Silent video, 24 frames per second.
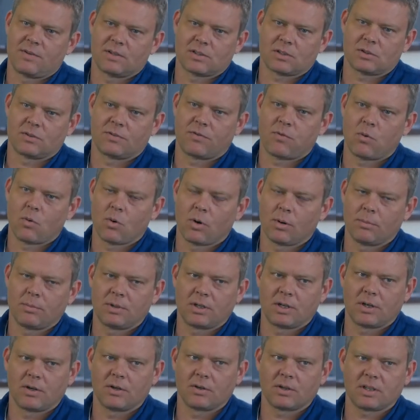physical form.
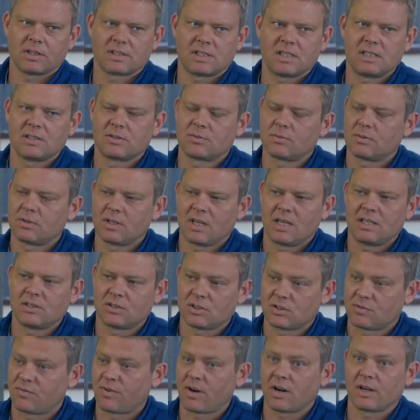You know, because he's
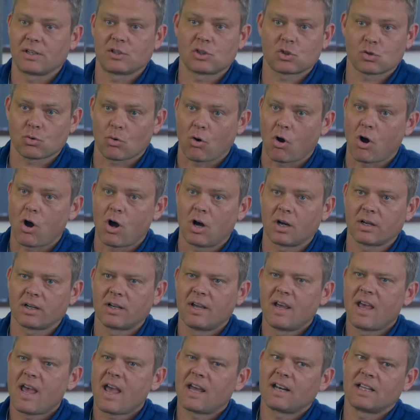he's just very strong
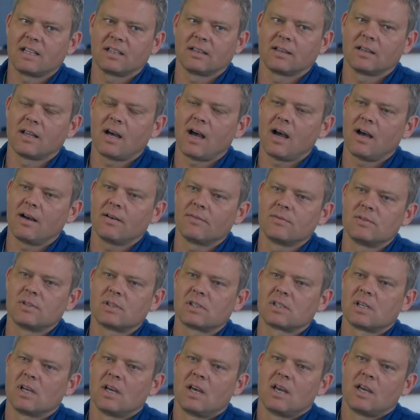and he
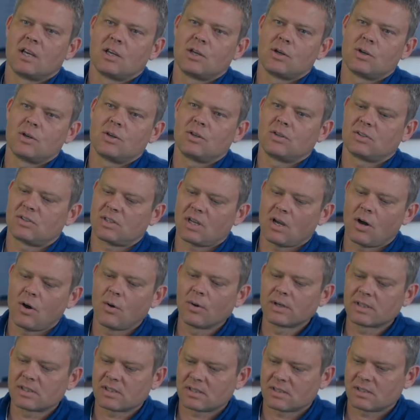loves. You know, you say,
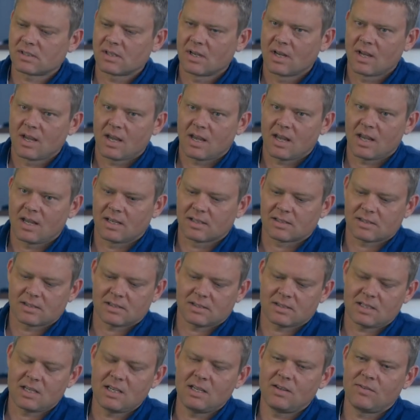oh, it's it's
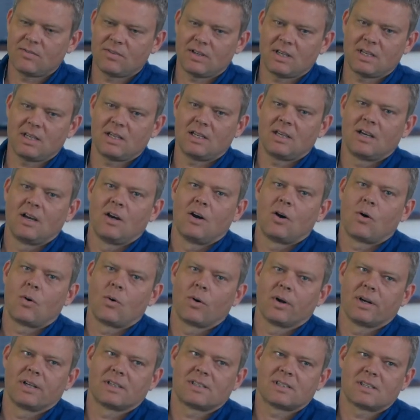TV
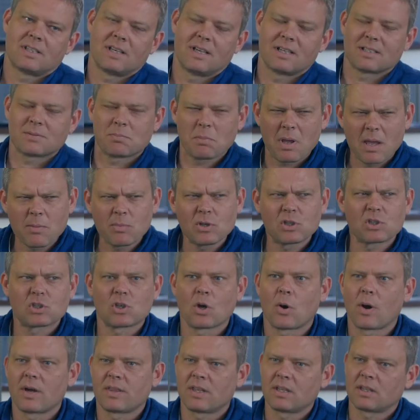or it's this. Maybe
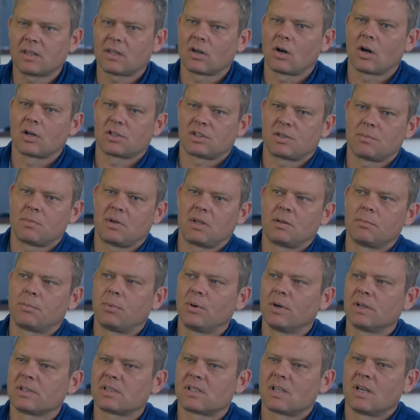so. I think there are some
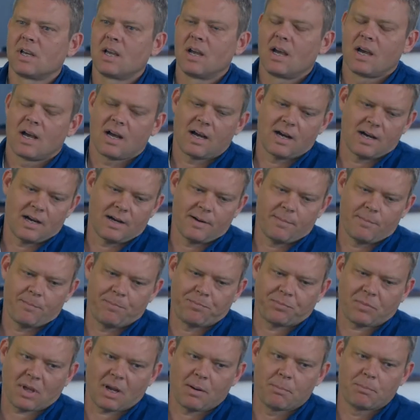inputs,
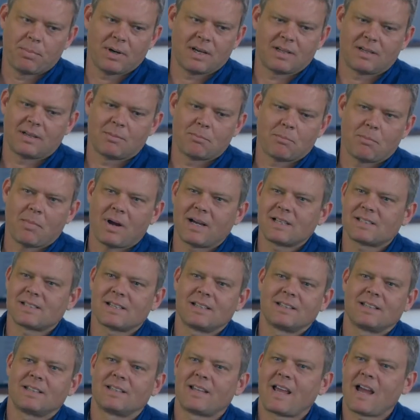um, but my
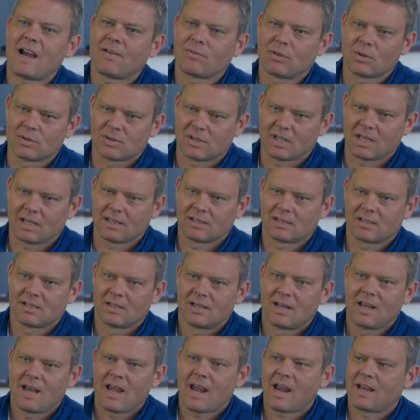son didn't have those things,
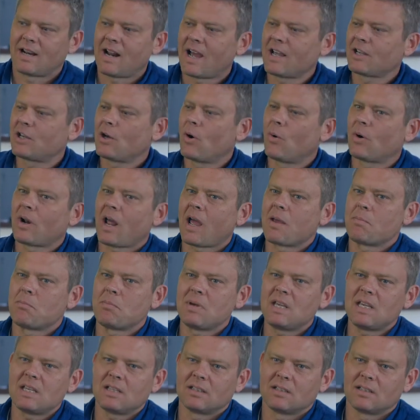and I go and I
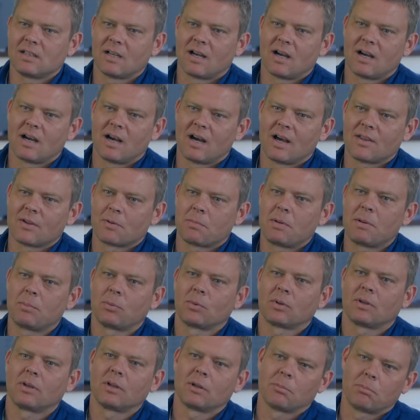meet other
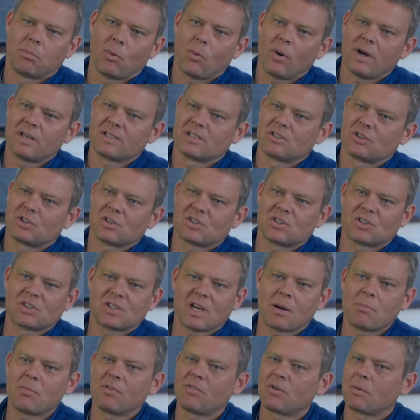people with little boys, and just
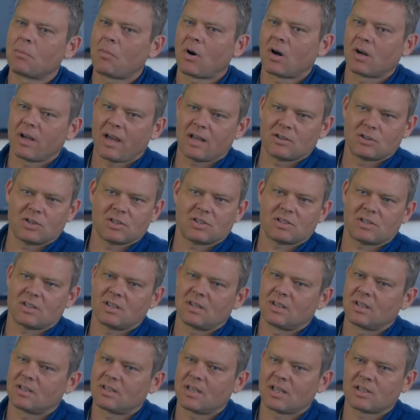some of them are
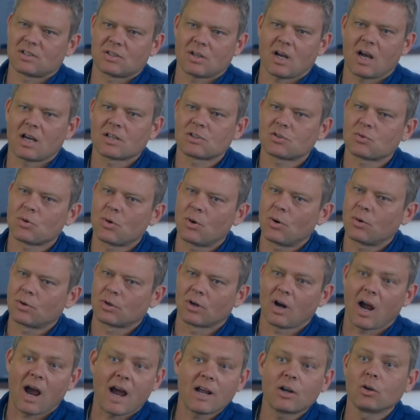just the testosterone,
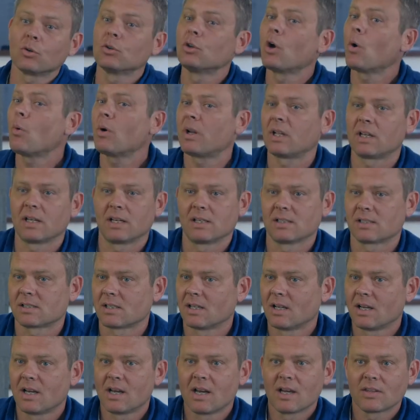or They're I don't just, know what it is.
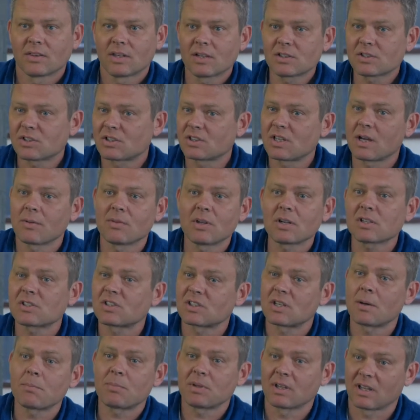Yeah, there's so, there's
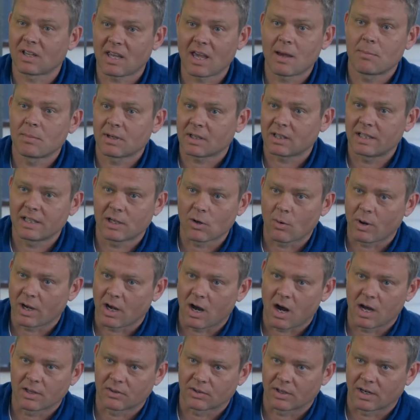something chemically going
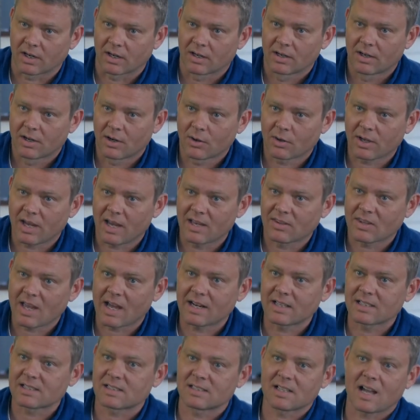on there. Yeah. Okay,
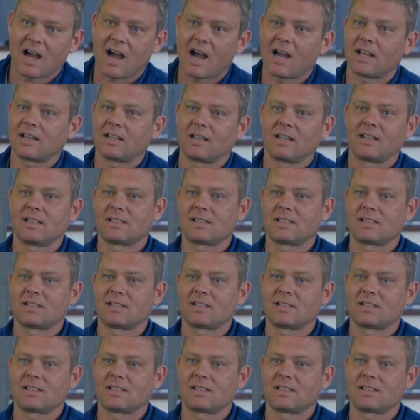that is not.